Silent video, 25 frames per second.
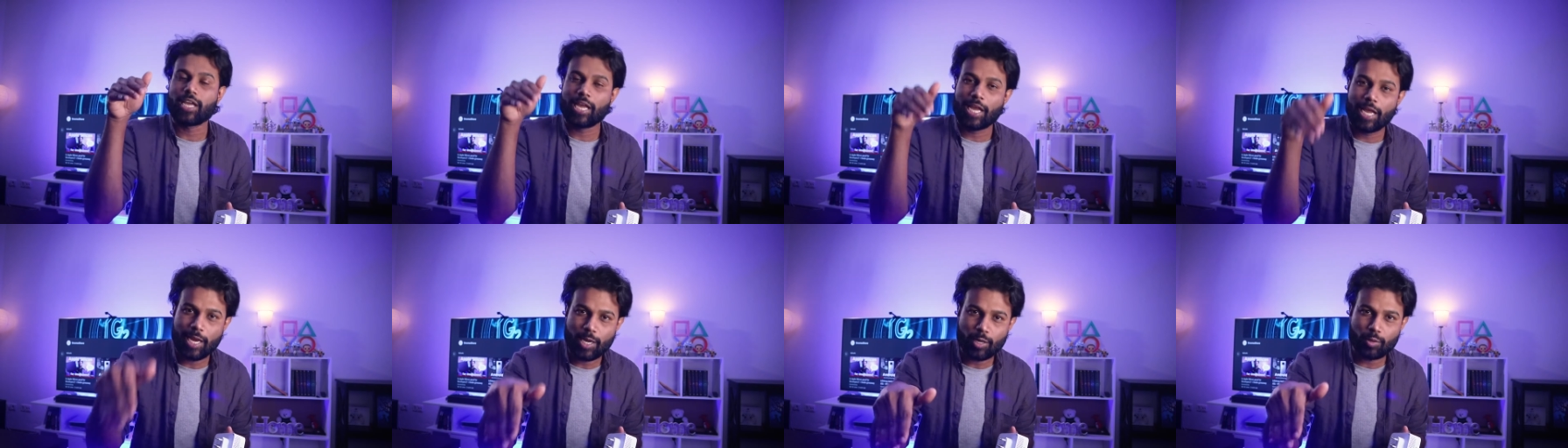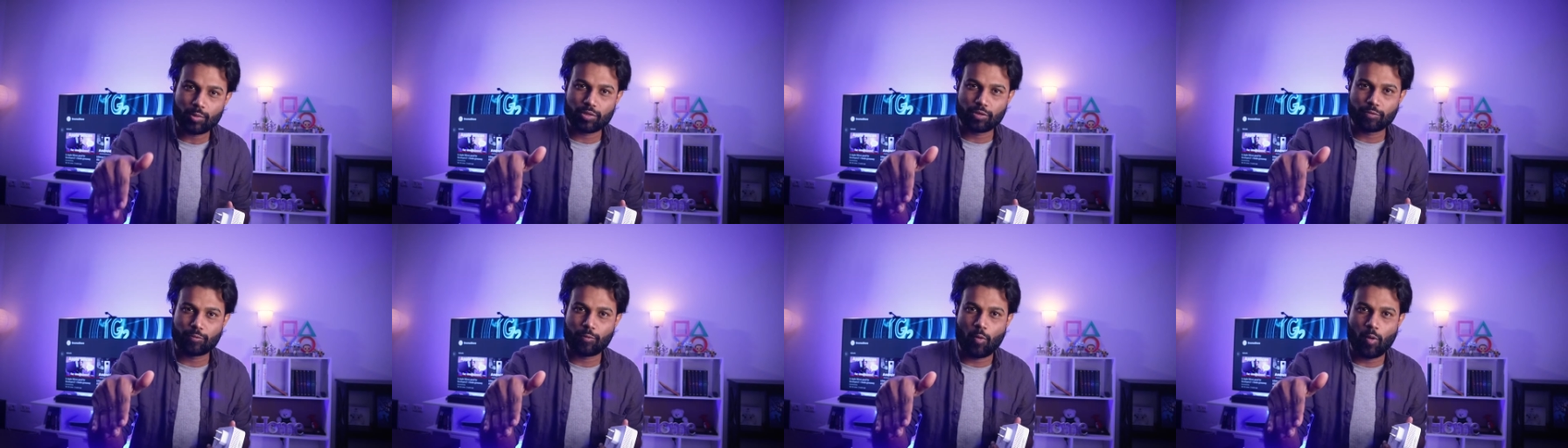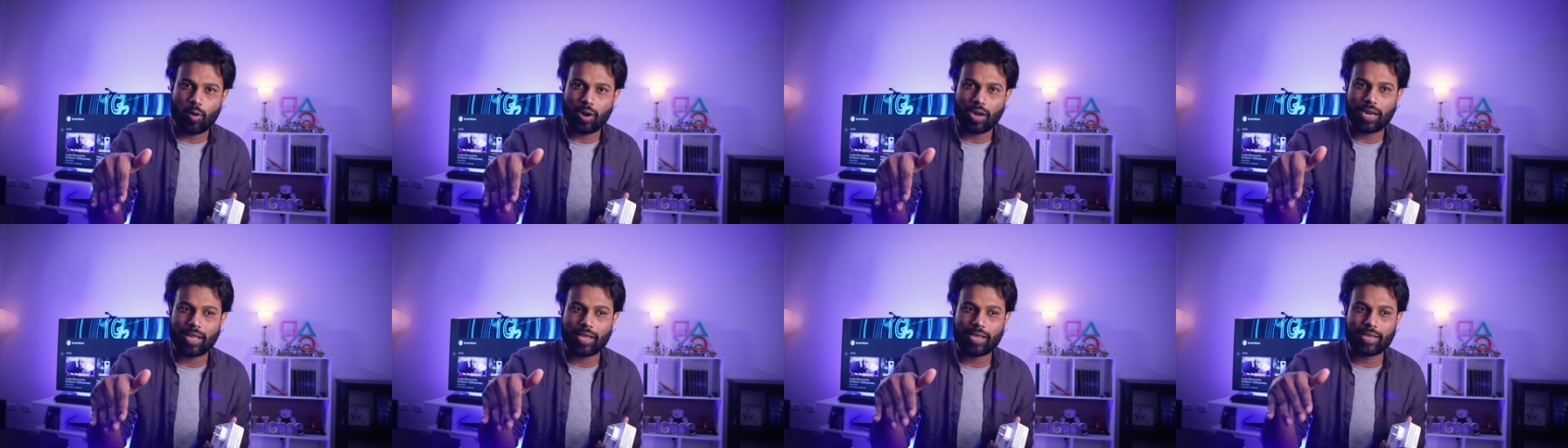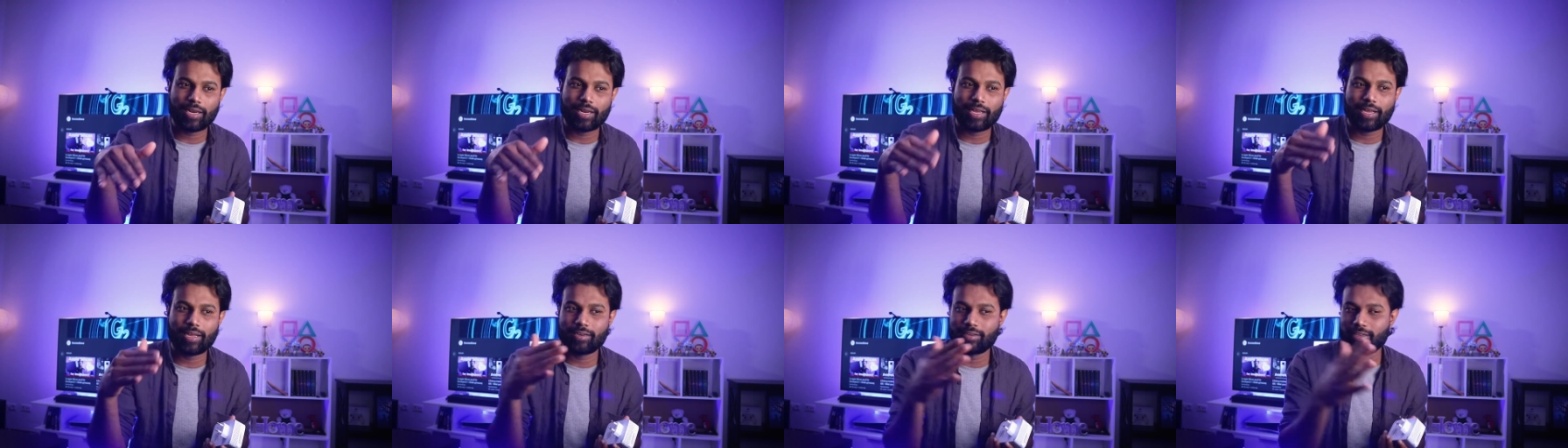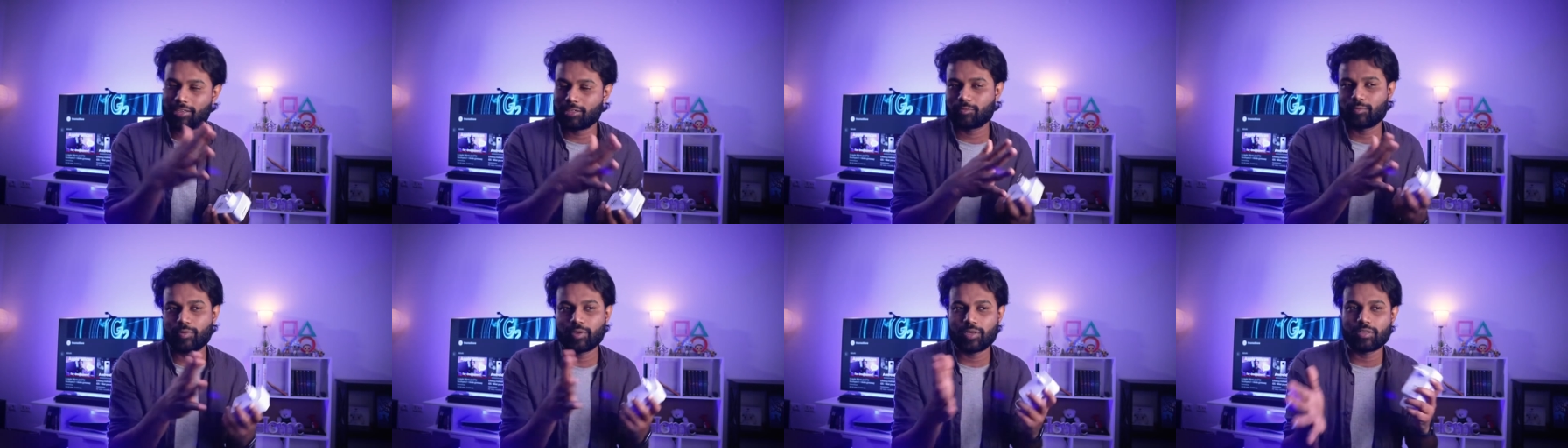into the phone line and
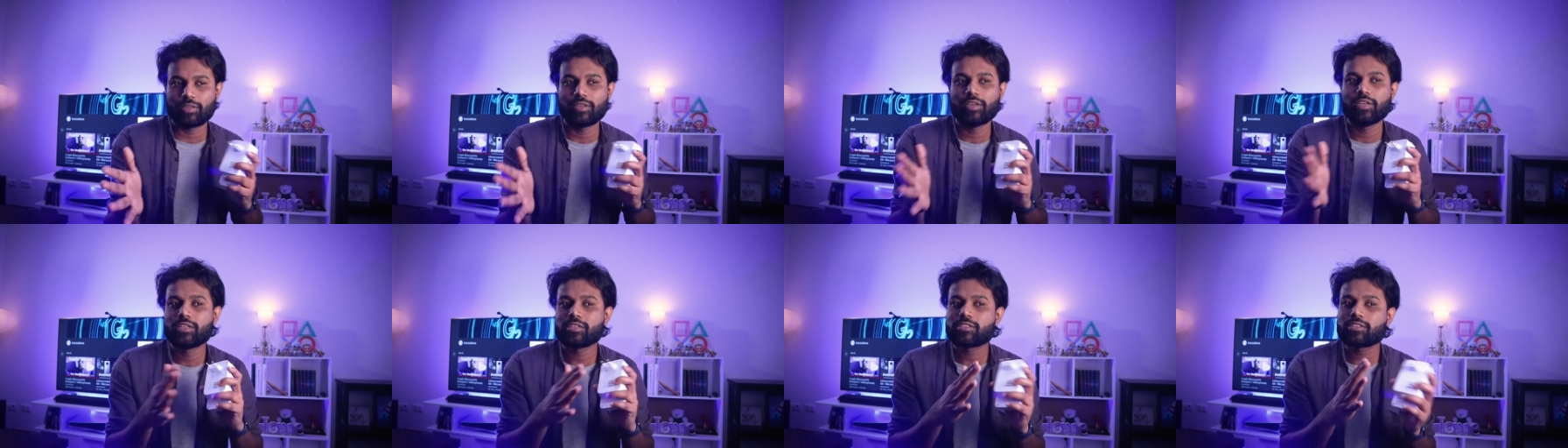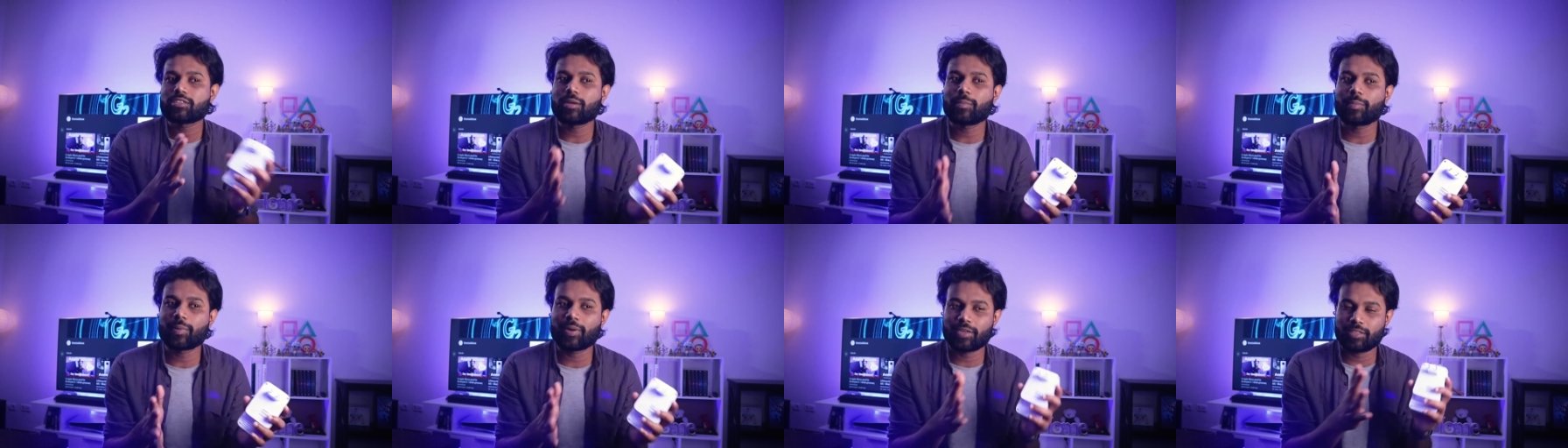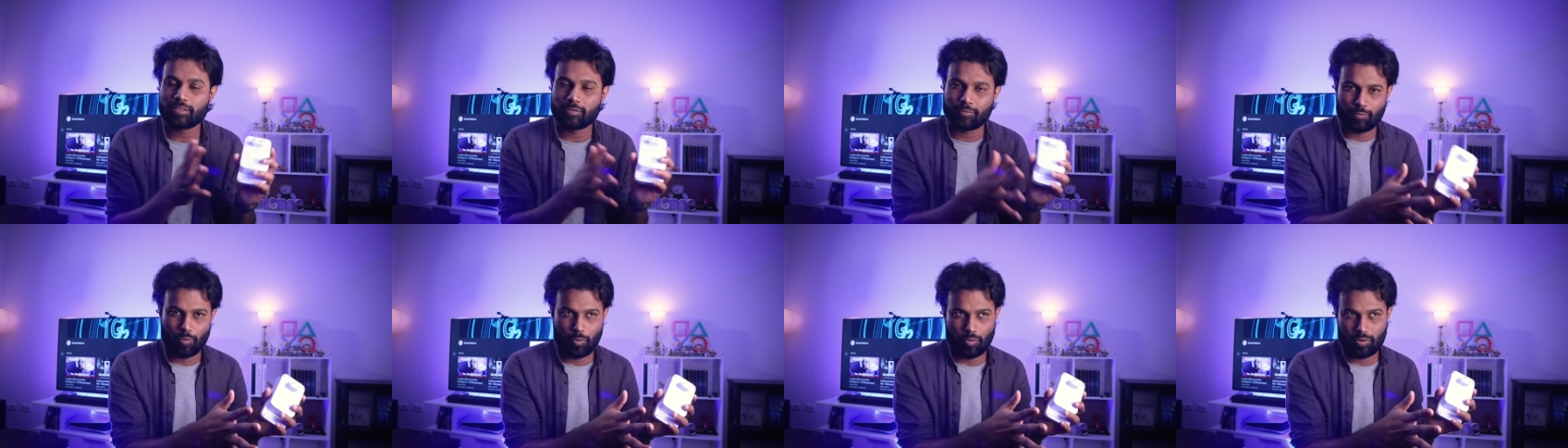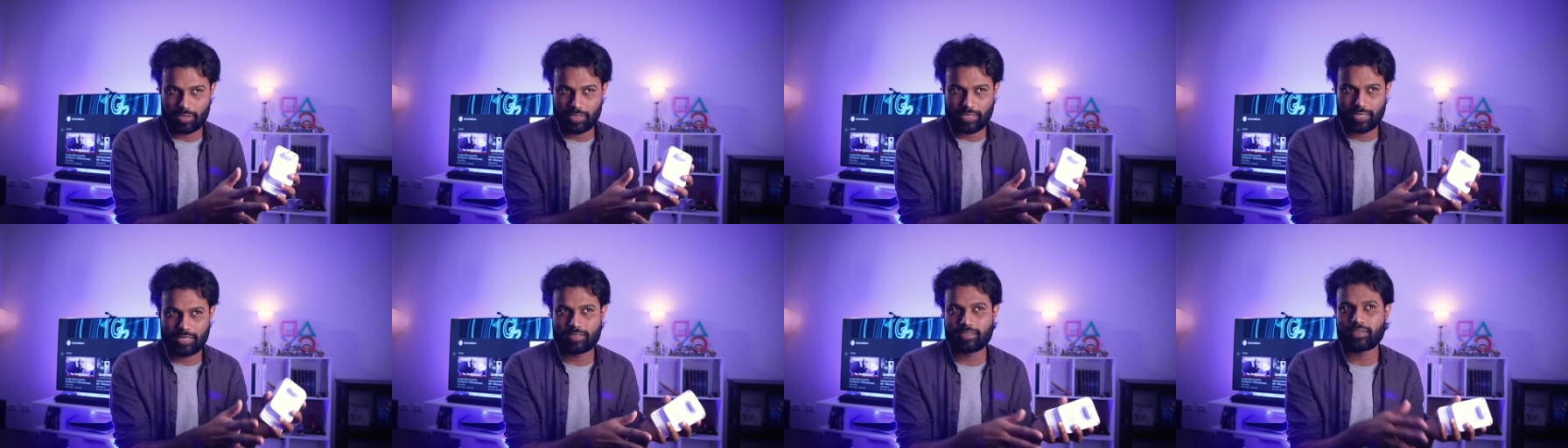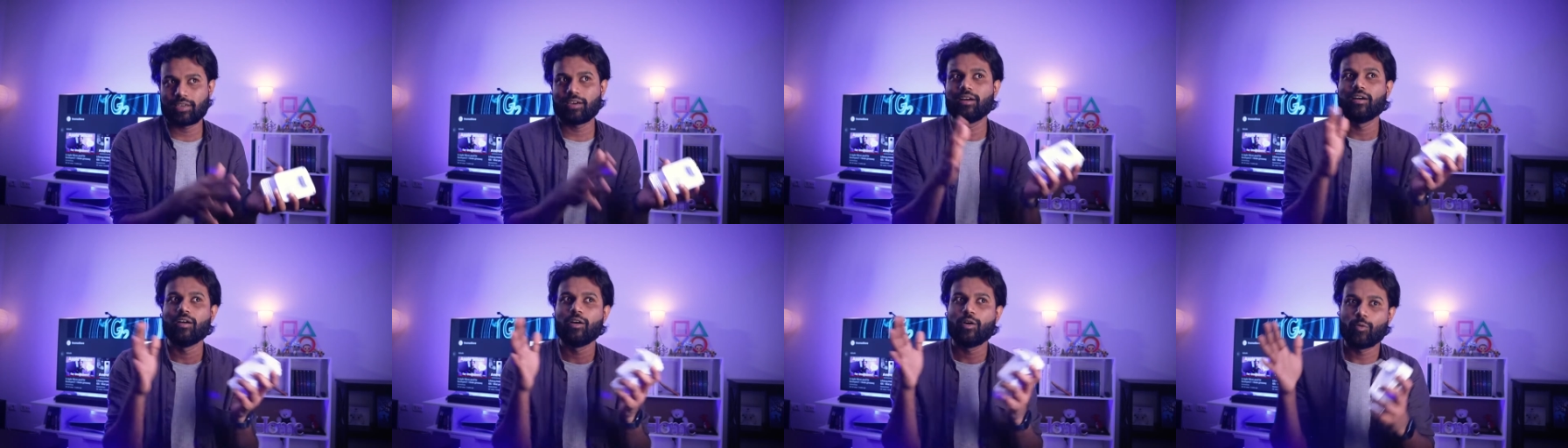it will separate the phone
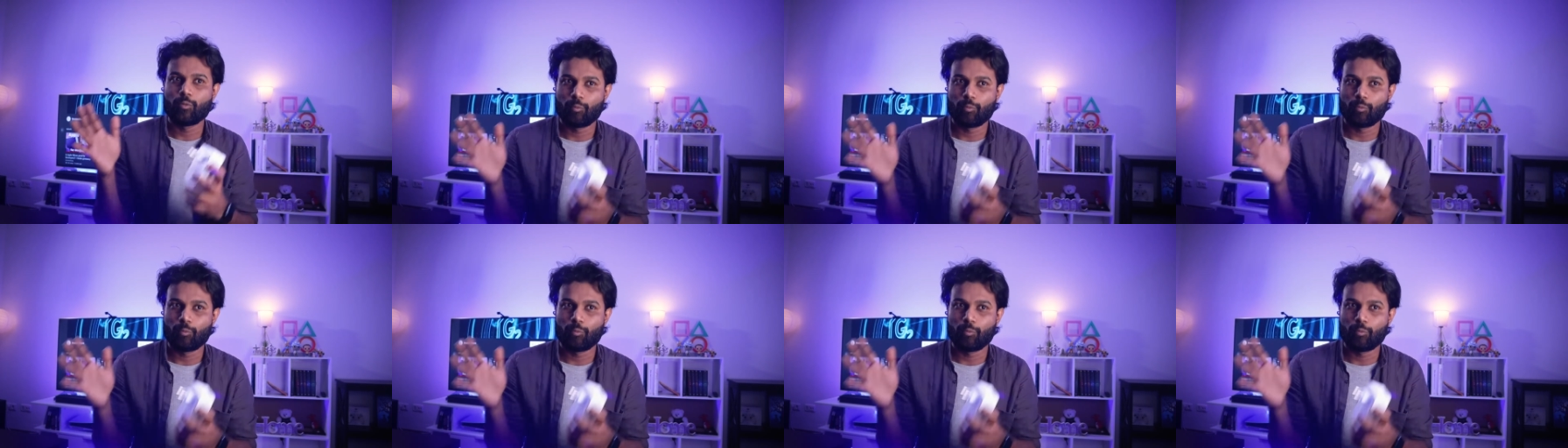data